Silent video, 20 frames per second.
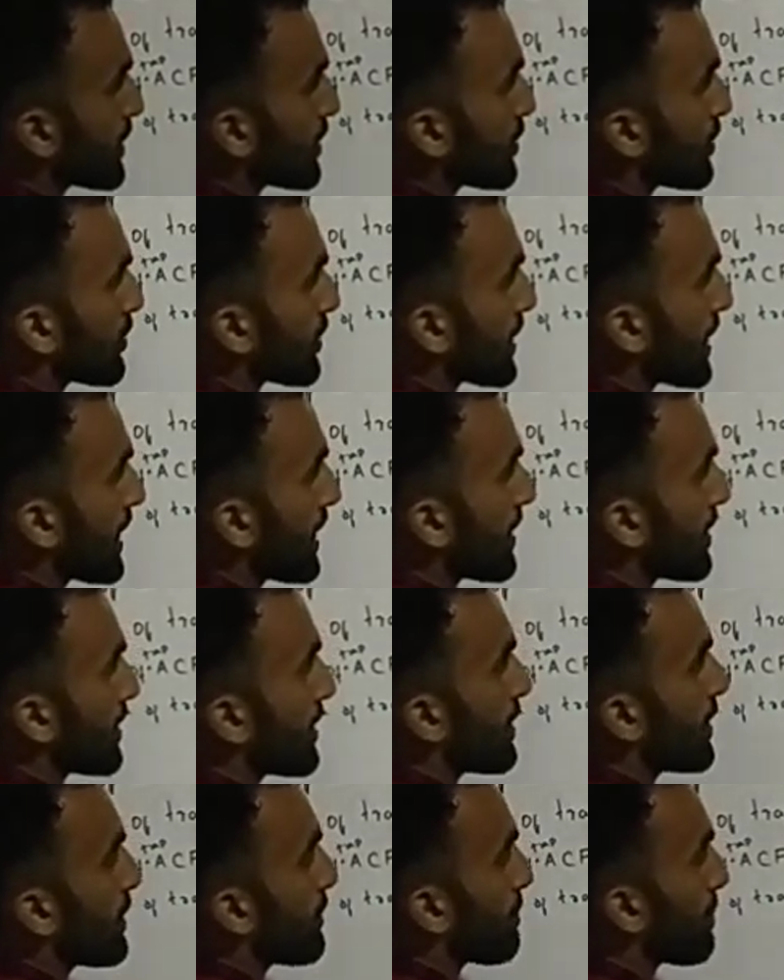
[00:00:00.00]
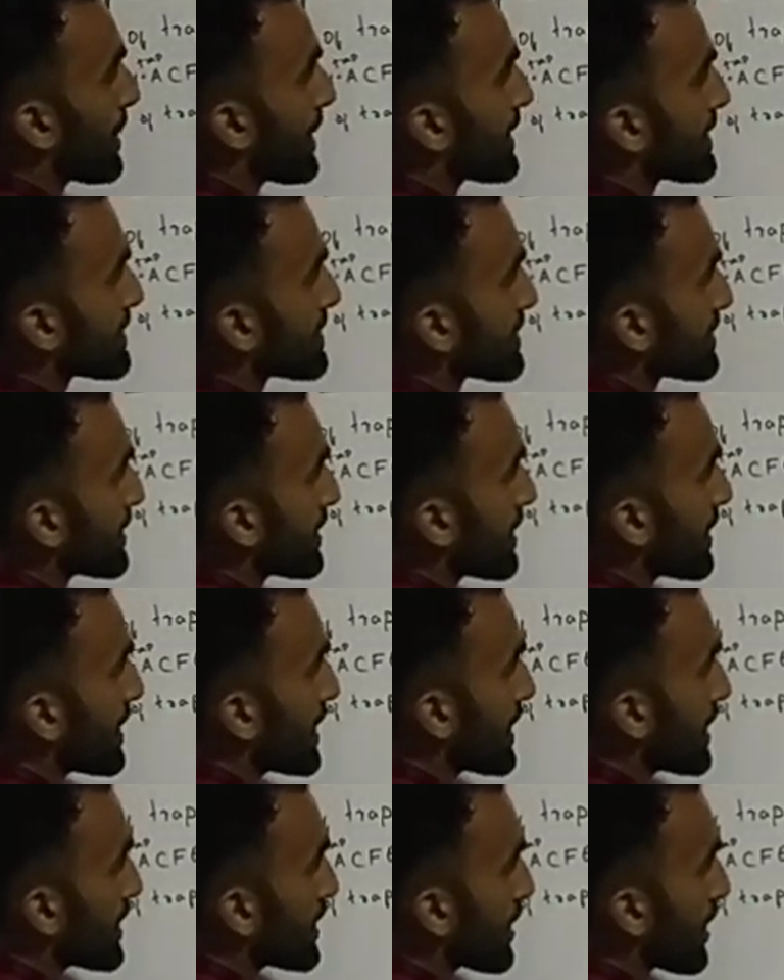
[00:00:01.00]
okay, plus
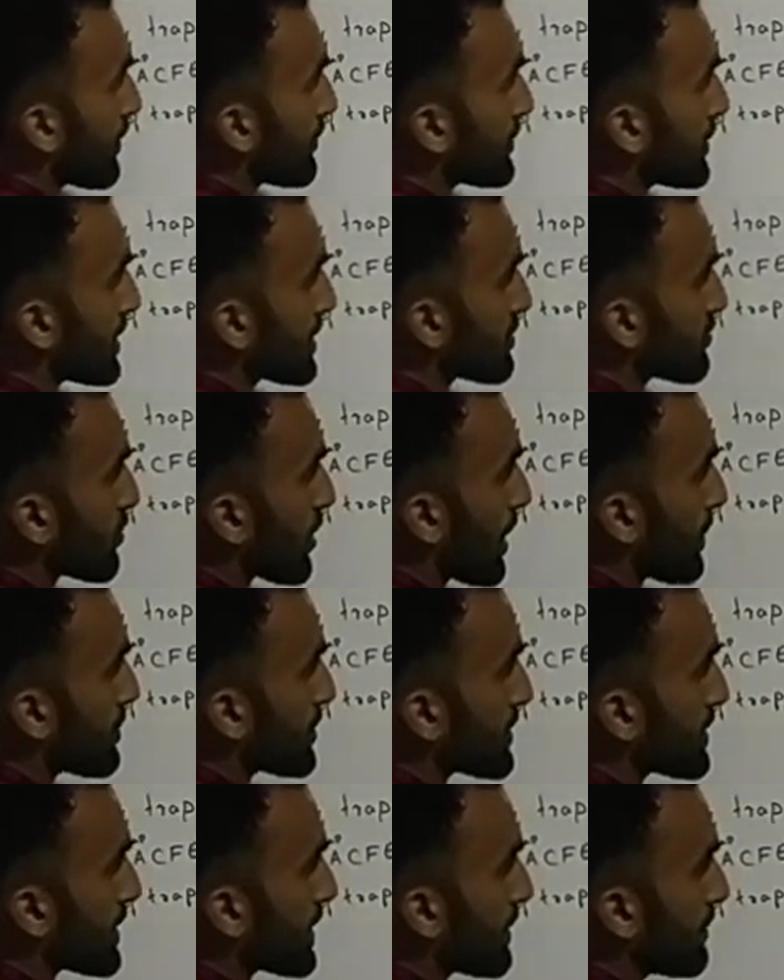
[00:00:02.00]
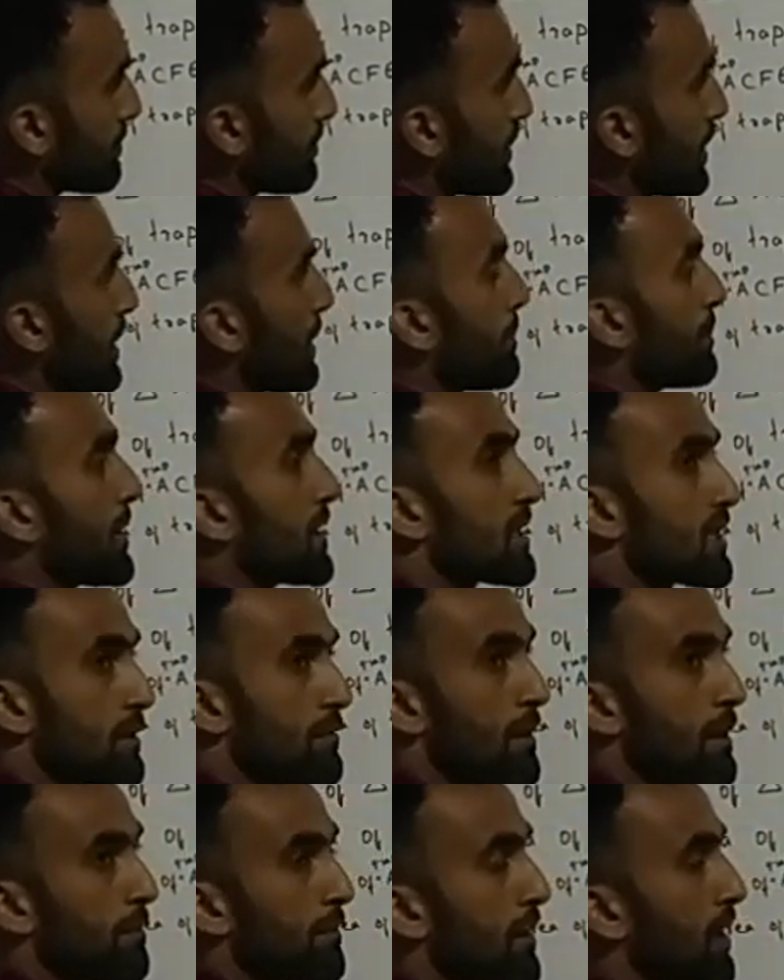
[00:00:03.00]
area of this trapezium. But
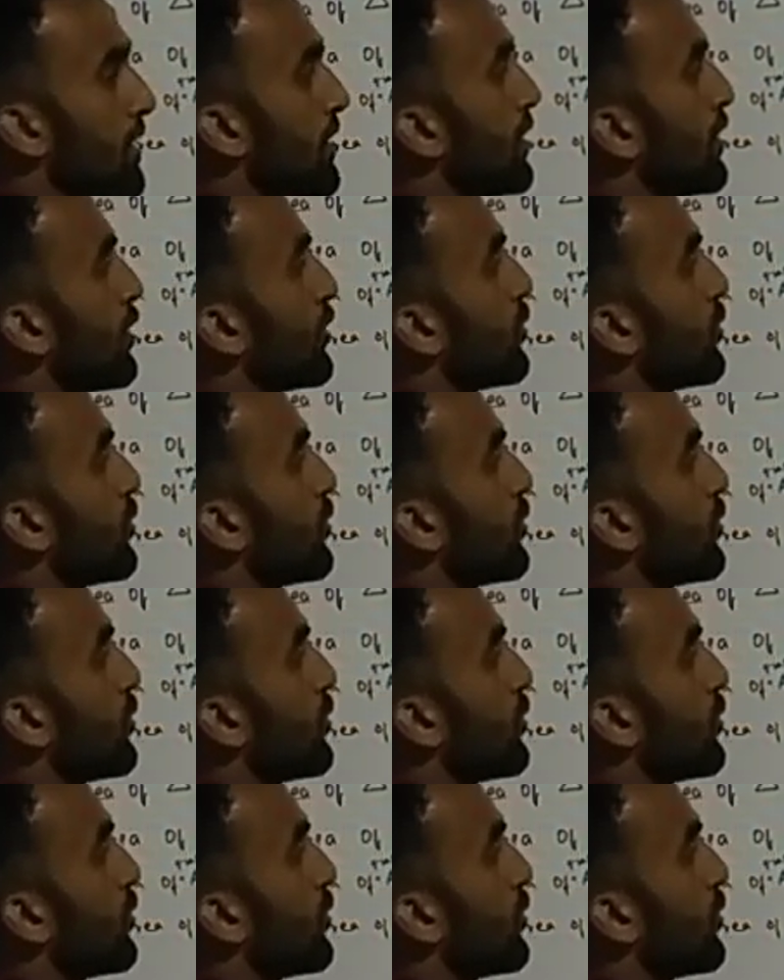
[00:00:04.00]
remember,